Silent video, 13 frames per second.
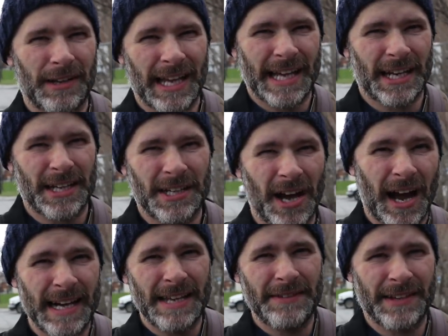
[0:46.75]
like
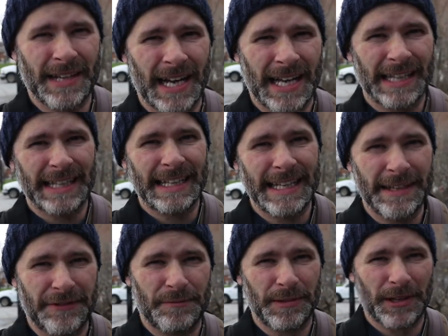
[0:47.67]
not even a
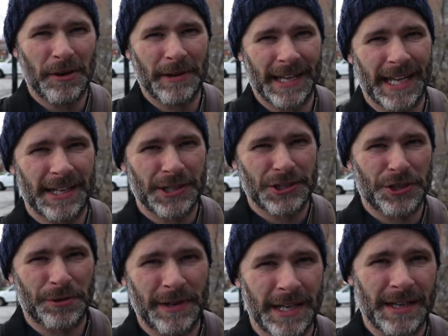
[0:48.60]
leaf blowing in a
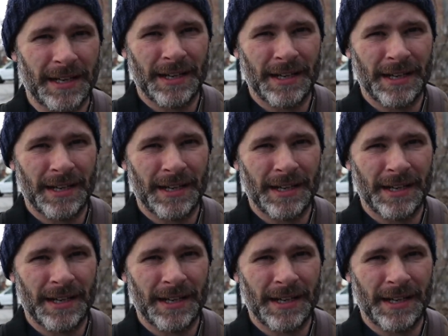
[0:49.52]
tree.